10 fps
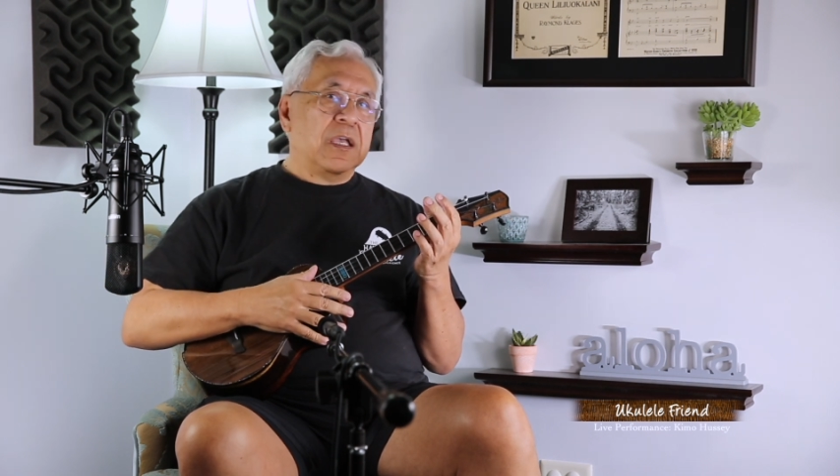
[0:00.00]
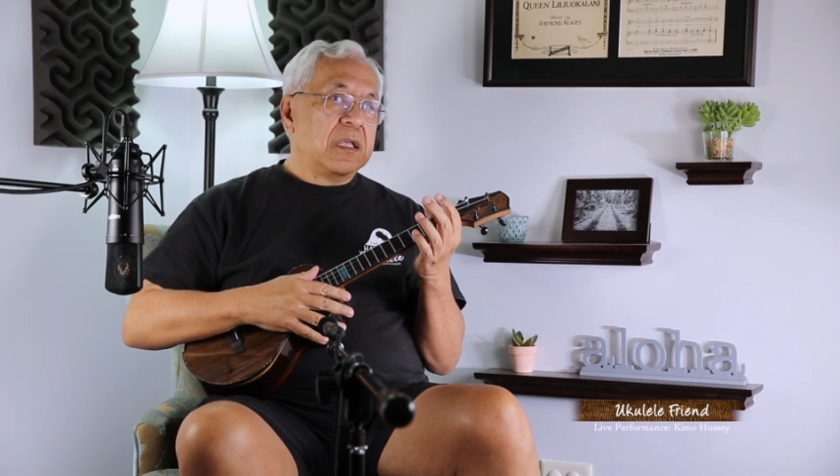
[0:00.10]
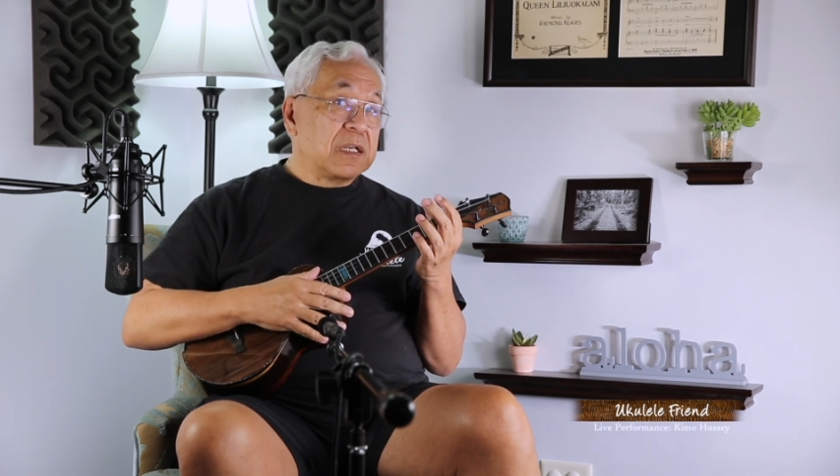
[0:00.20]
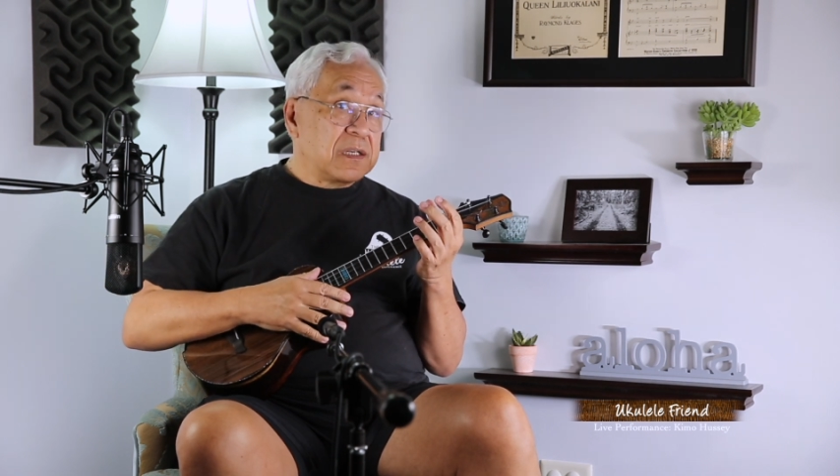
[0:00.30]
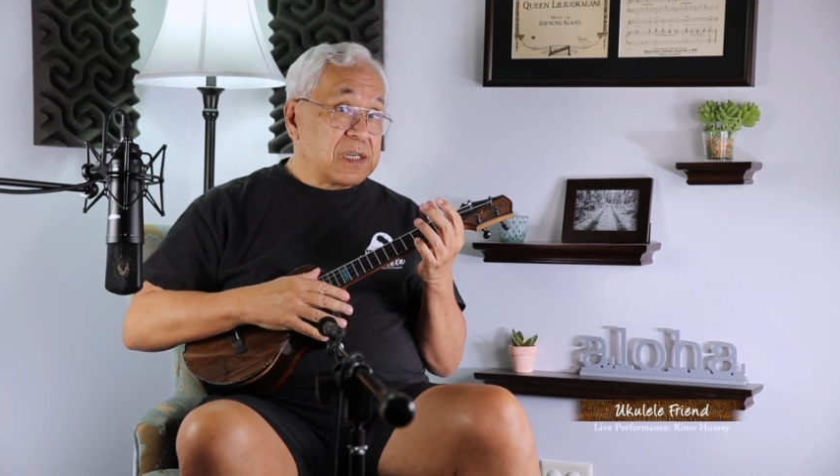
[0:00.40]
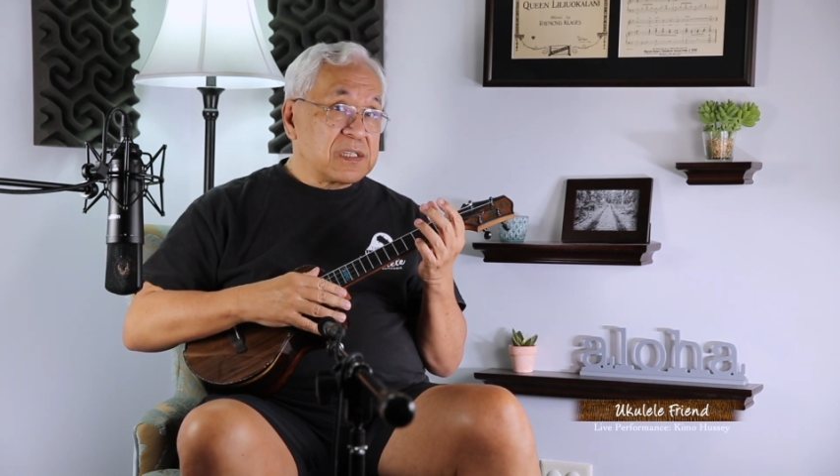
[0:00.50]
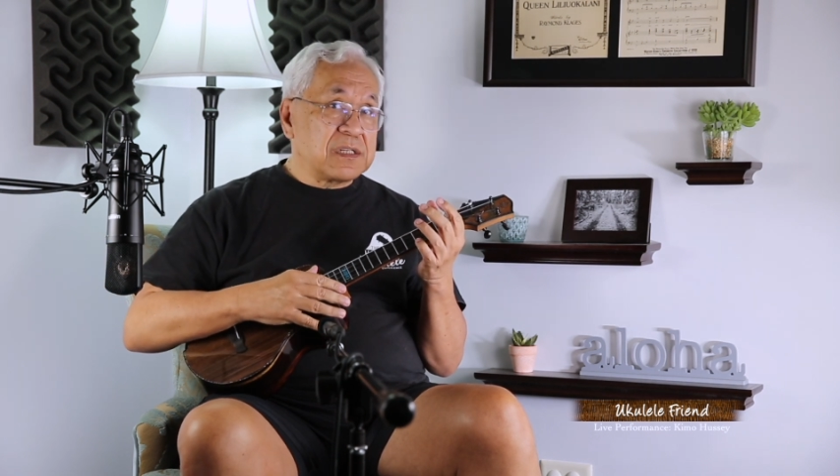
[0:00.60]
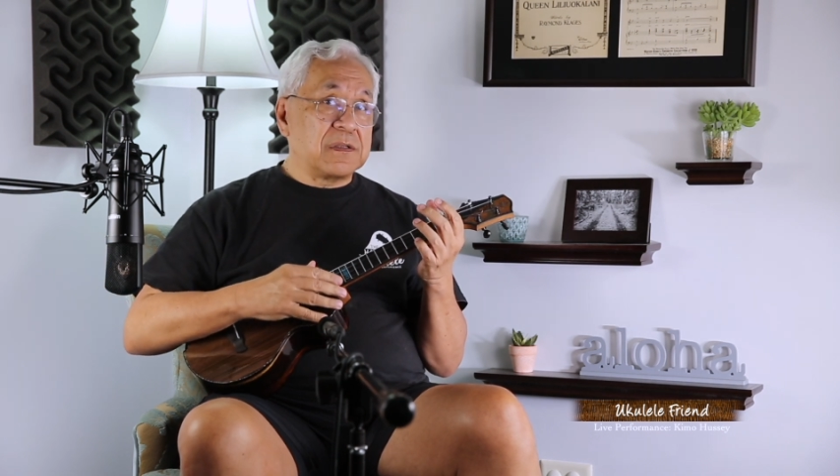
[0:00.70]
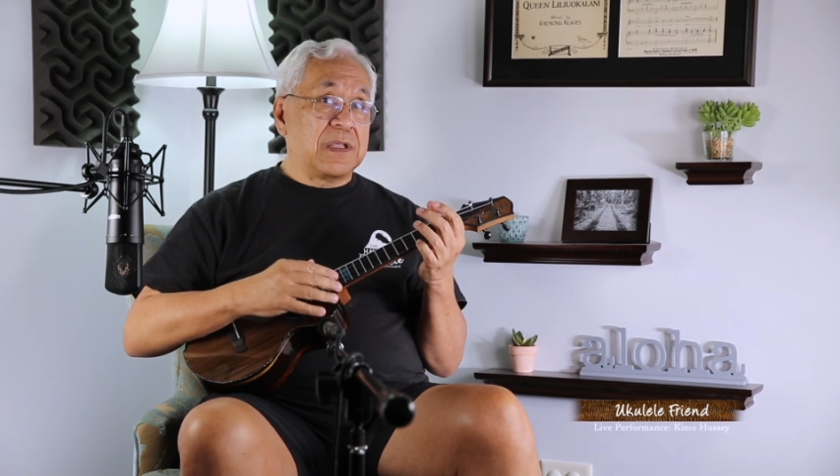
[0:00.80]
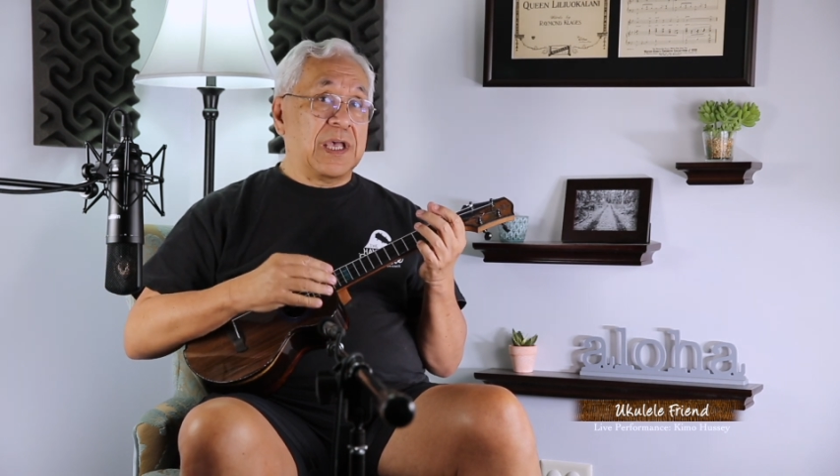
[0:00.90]
In
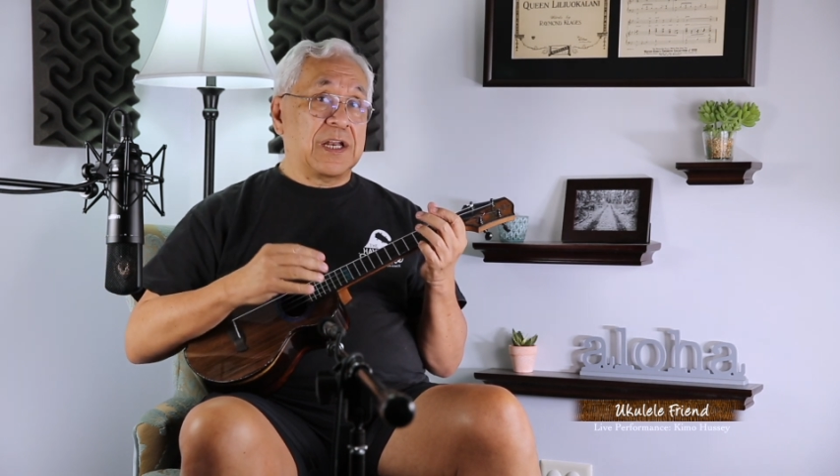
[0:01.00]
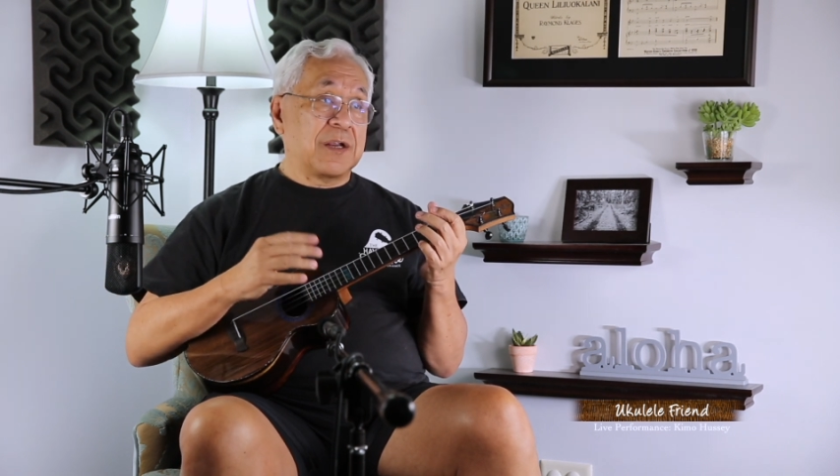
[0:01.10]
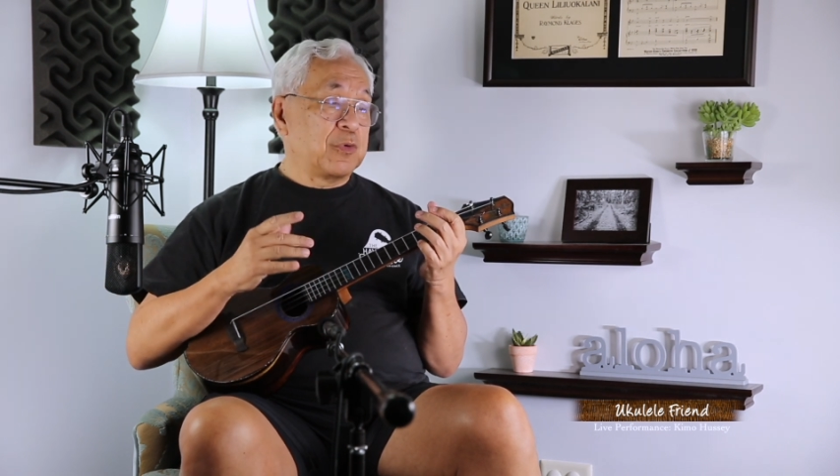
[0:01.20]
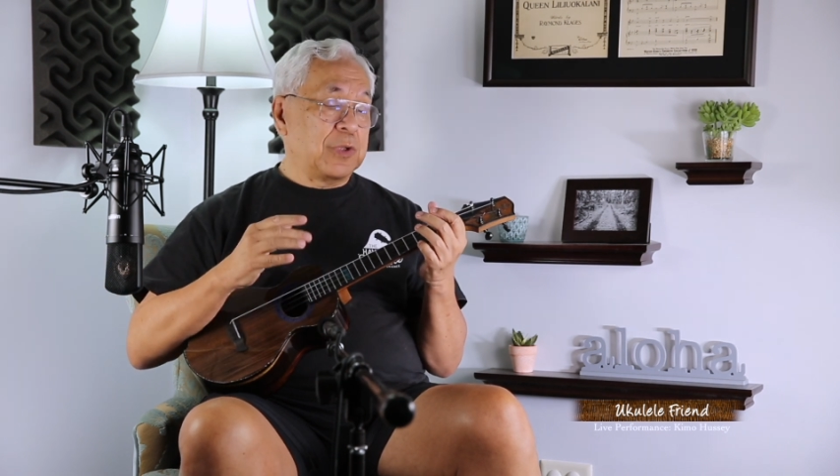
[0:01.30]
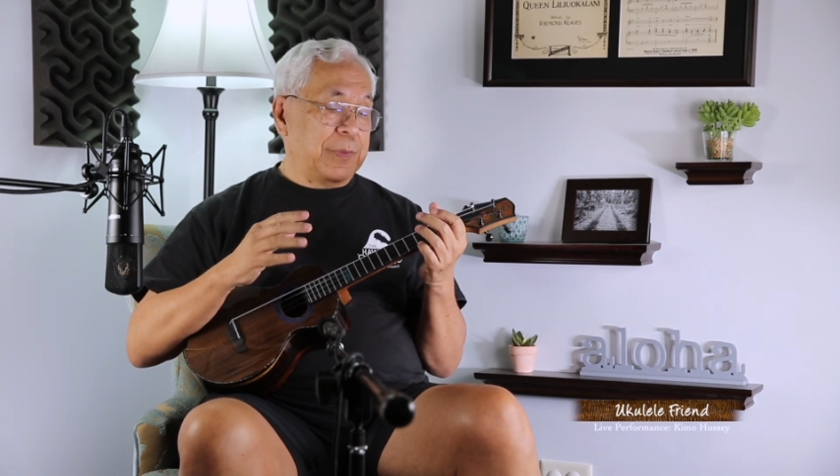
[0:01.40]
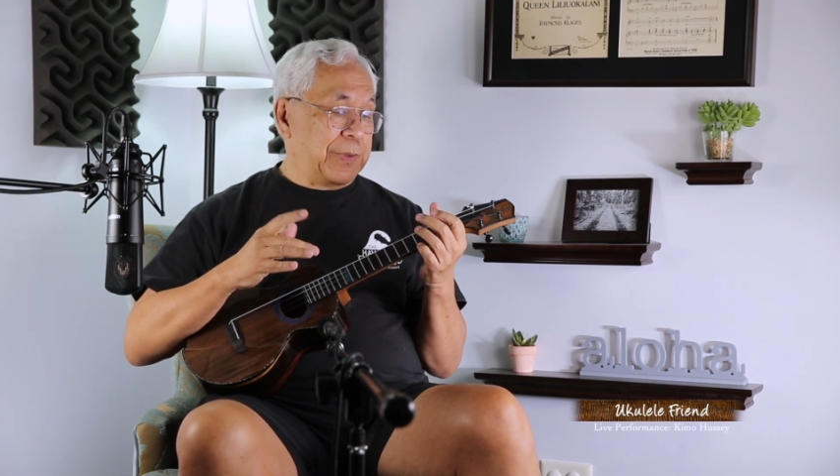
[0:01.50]
addition to that, I'm only